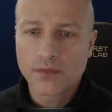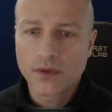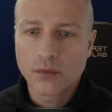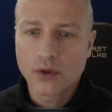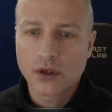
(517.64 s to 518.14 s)

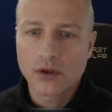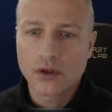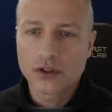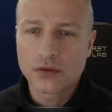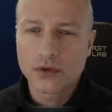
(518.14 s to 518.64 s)

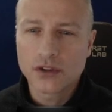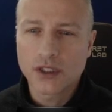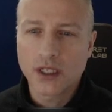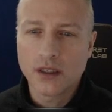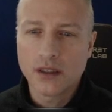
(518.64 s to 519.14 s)
Workhorse, what's
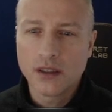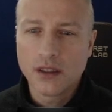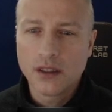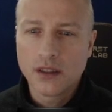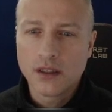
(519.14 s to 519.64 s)
that?
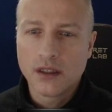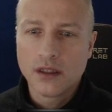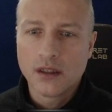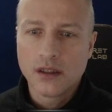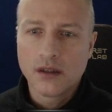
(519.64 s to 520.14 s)

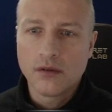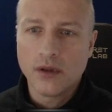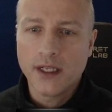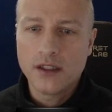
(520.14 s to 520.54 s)
We'll head